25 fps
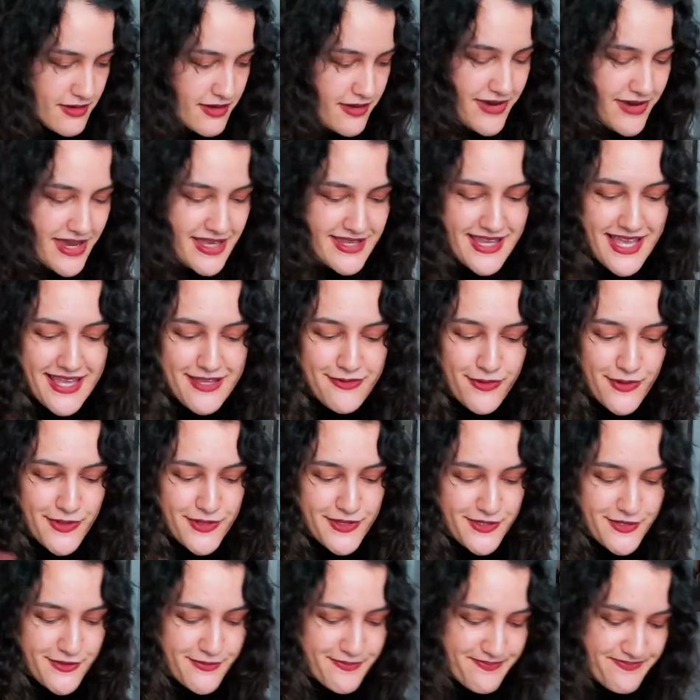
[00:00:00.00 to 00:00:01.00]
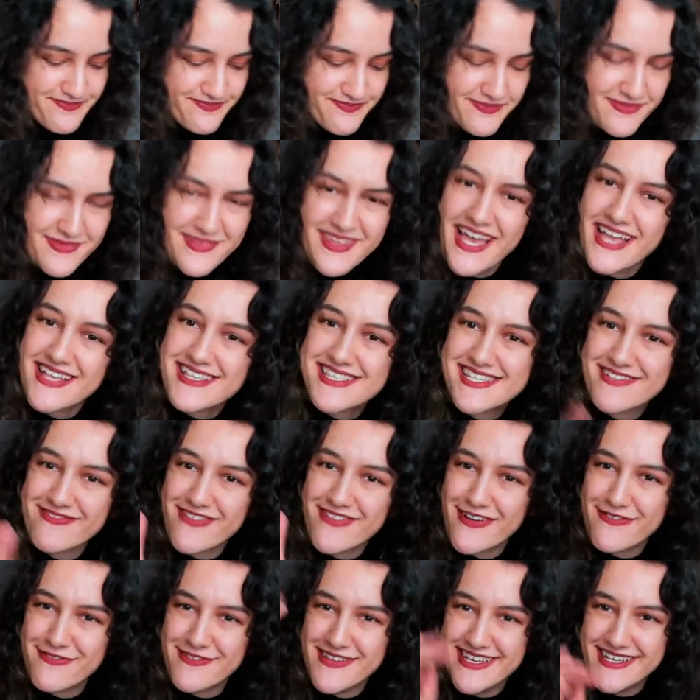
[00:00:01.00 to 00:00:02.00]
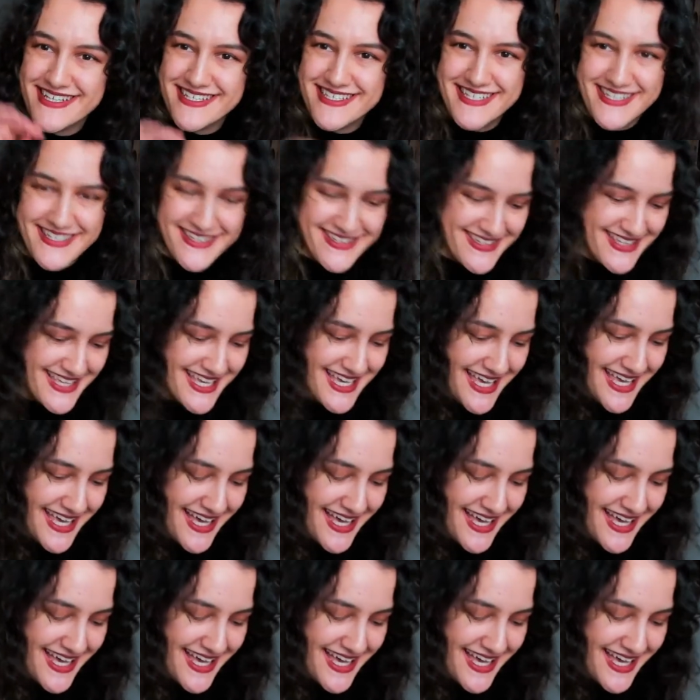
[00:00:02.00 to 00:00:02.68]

Alright, that will do. That's roughly in tune.